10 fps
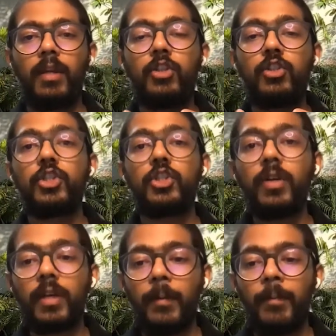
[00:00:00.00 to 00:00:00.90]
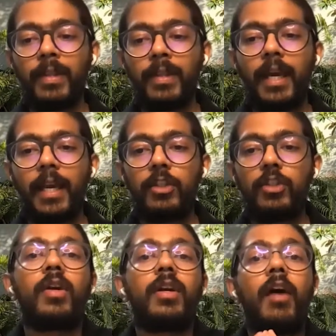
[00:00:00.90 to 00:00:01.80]
ensure that
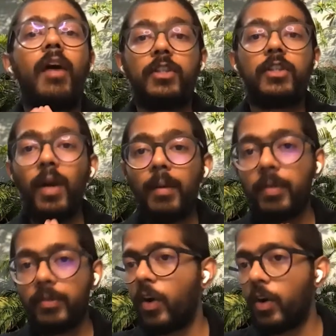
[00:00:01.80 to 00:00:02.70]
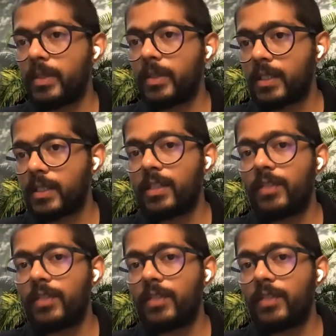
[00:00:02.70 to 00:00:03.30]
your GraphQL performance